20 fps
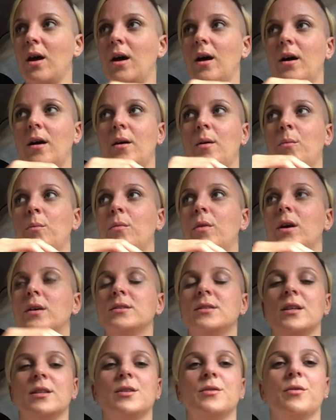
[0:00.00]
a
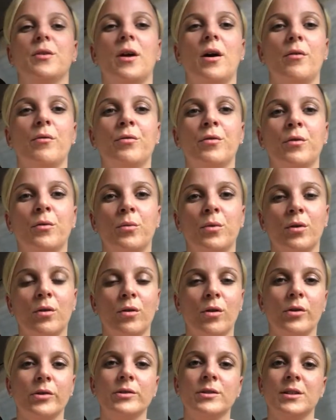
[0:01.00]
sense of comfort with
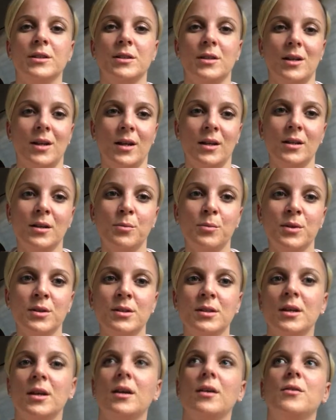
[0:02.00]
closeness and
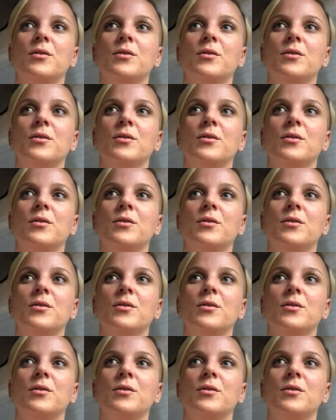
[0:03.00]
intimacy.